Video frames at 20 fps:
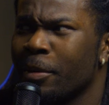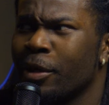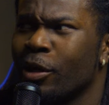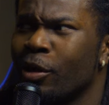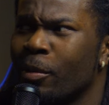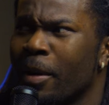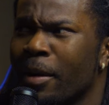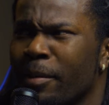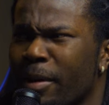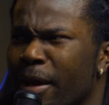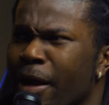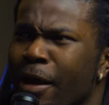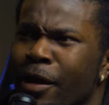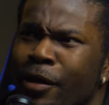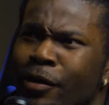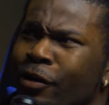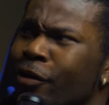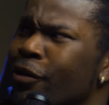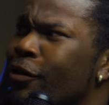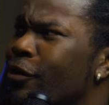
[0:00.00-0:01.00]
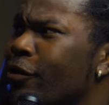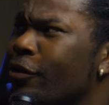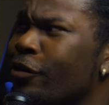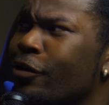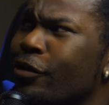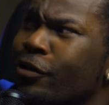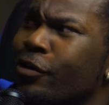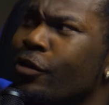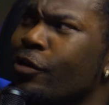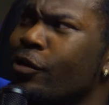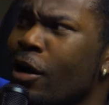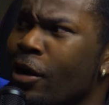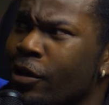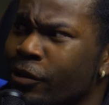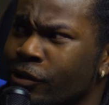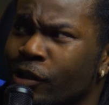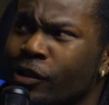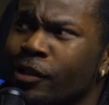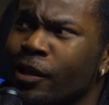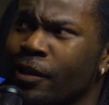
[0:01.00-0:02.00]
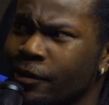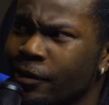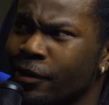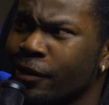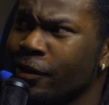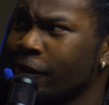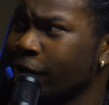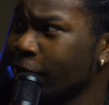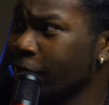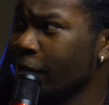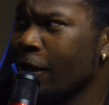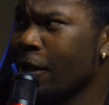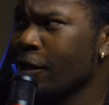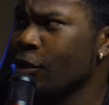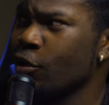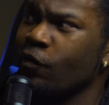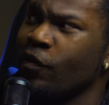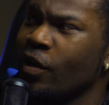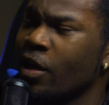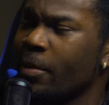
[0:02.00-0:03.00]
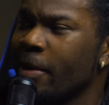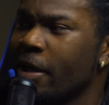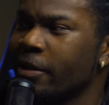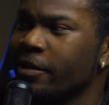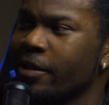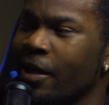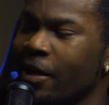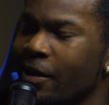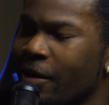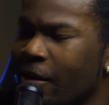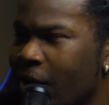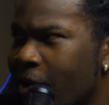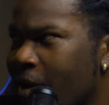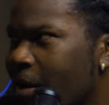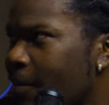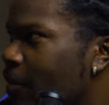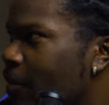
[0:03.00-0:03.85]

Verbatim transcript: and everybody like, hey, your your your daughter's a Thuddalina, so how do you feel about that? Oh